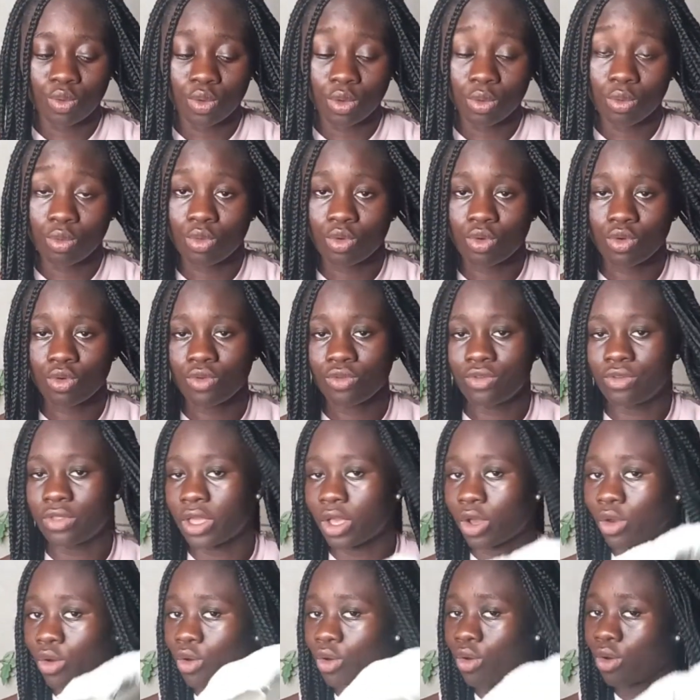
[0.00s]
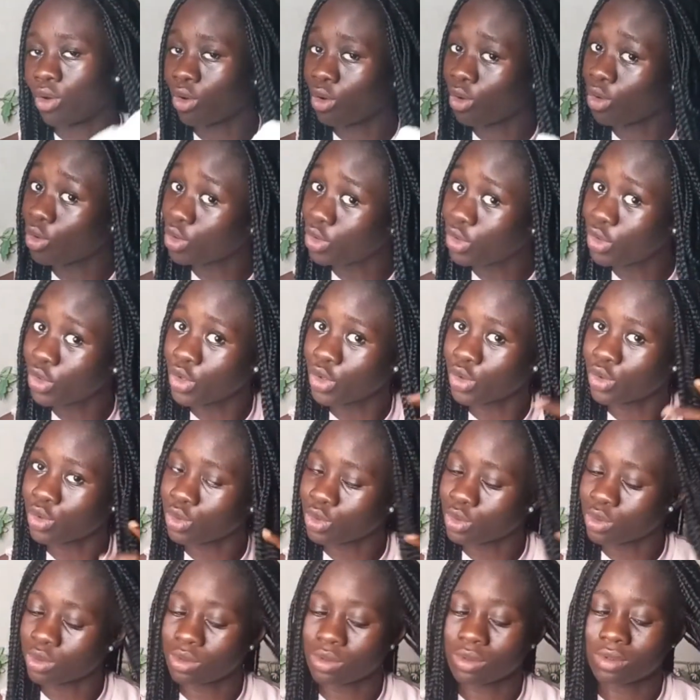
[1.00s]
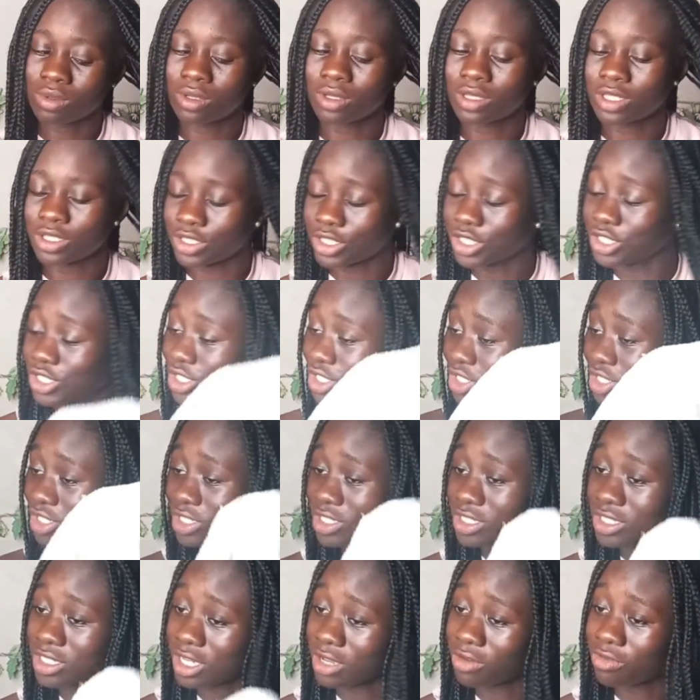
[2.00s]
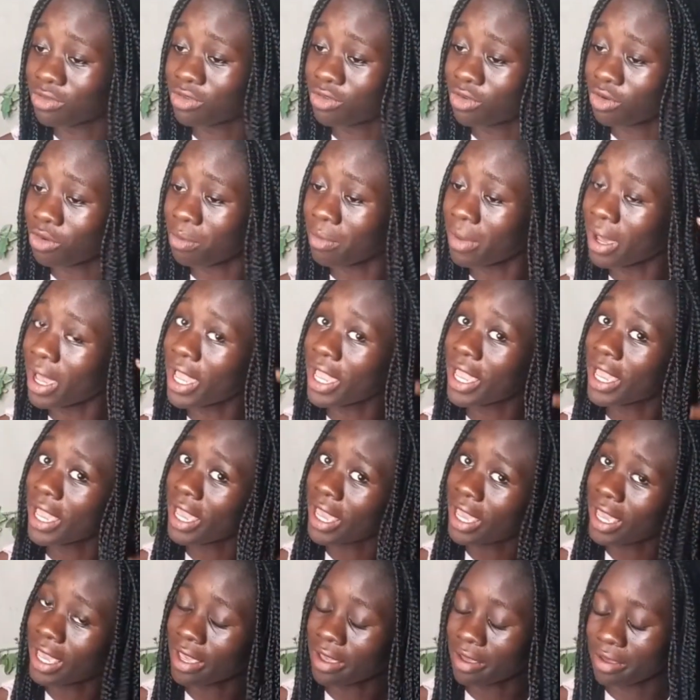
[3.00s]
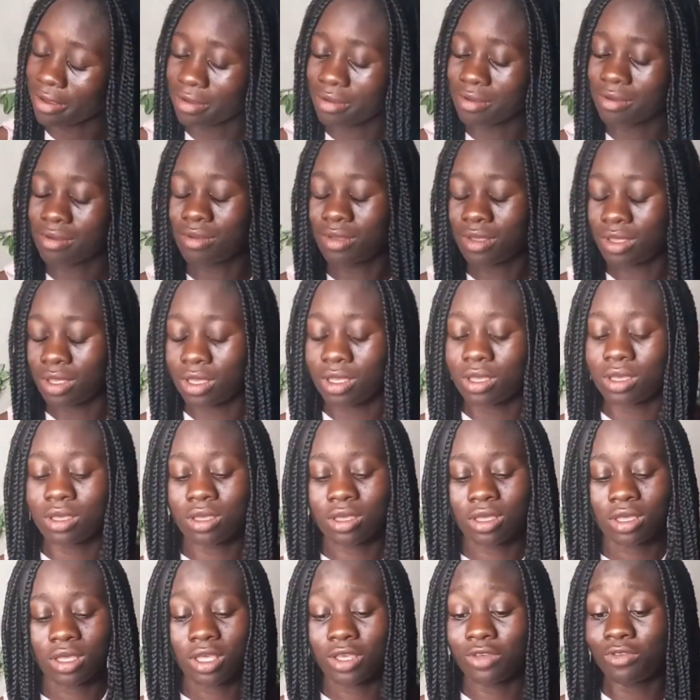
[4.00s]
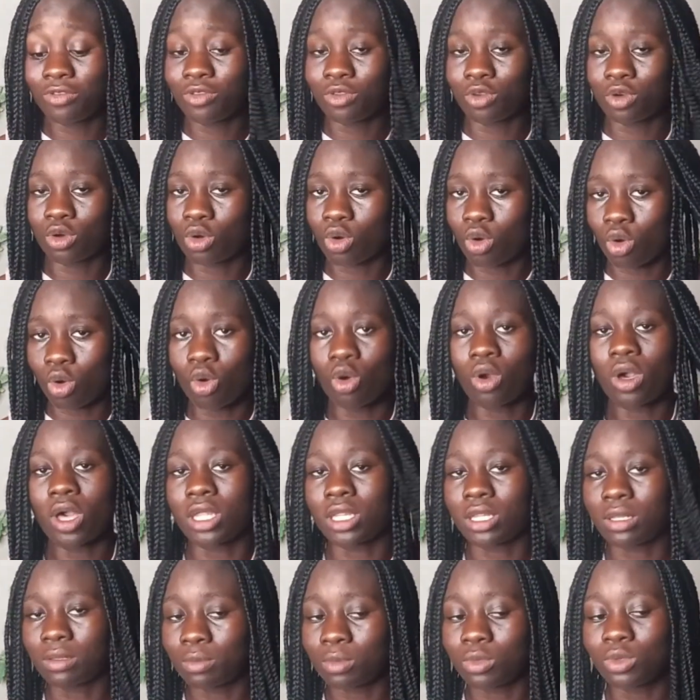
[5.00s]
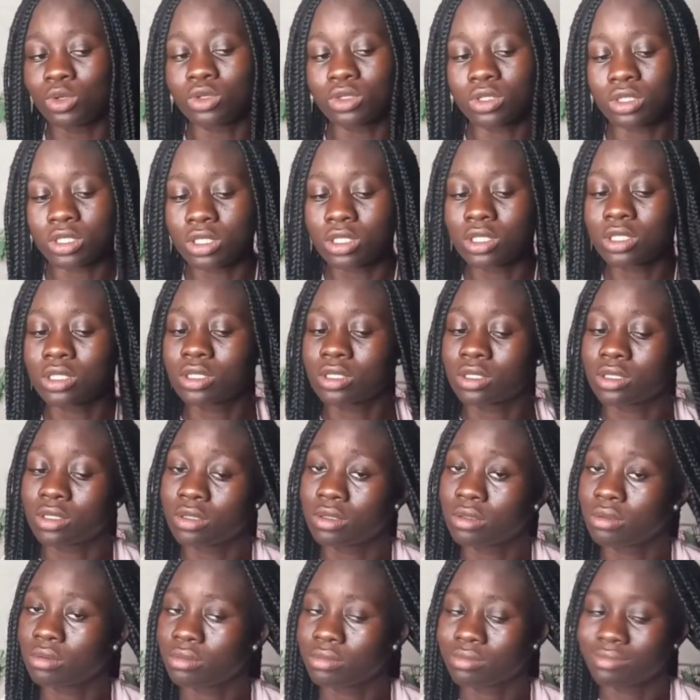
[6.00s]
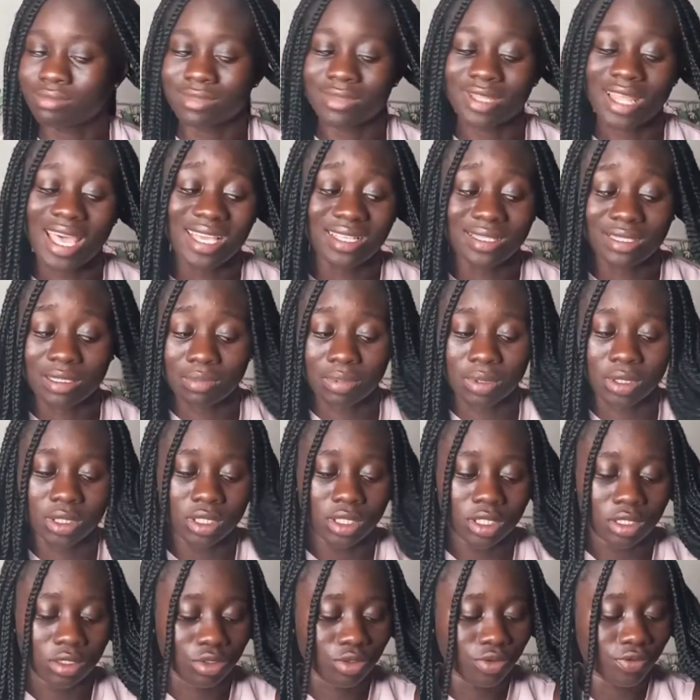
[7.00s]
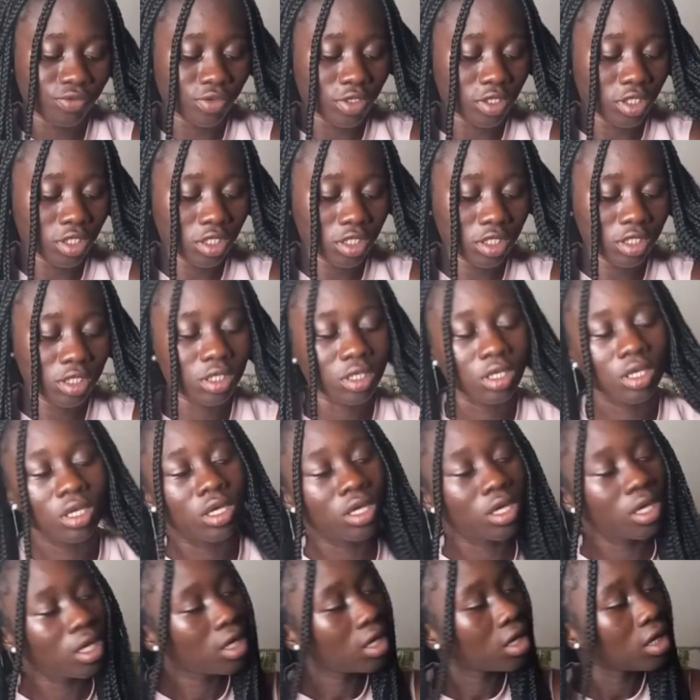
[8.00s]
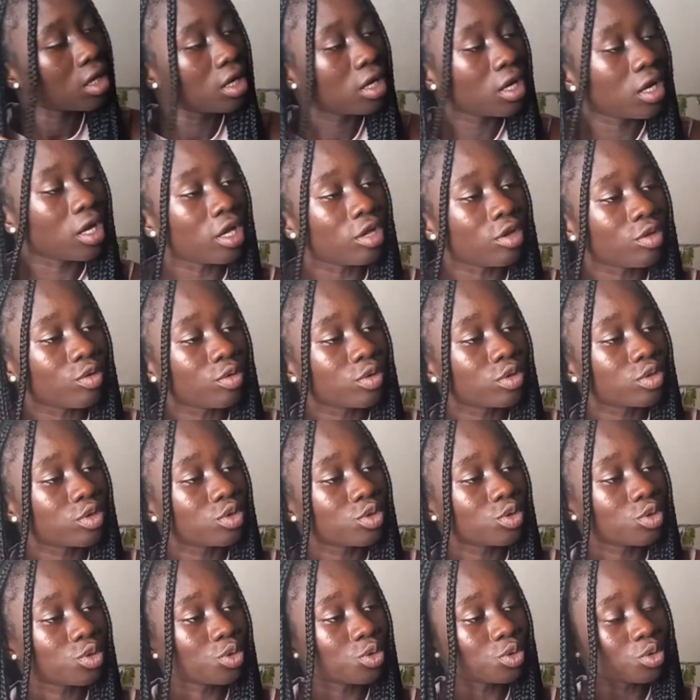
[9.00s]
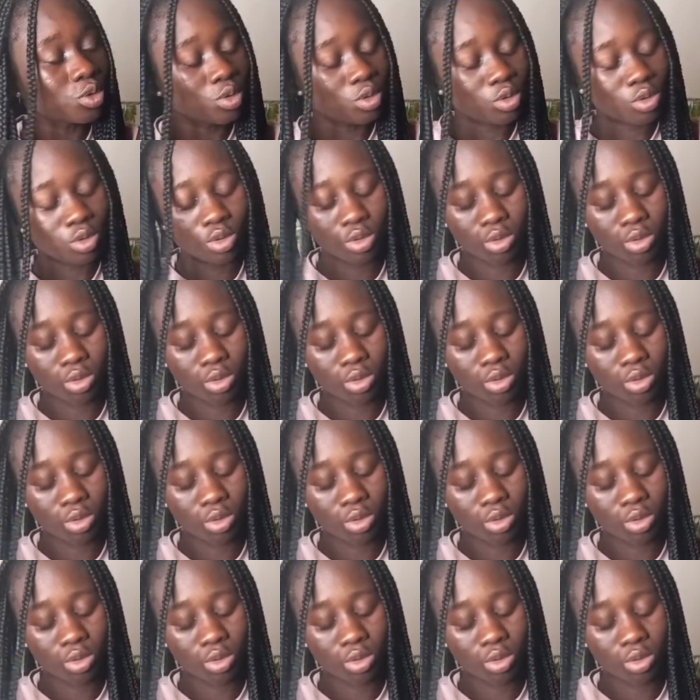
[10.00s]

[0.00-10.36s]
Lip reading: remove the onion, the ginger from my hair, if not all, at most 90% of it, and also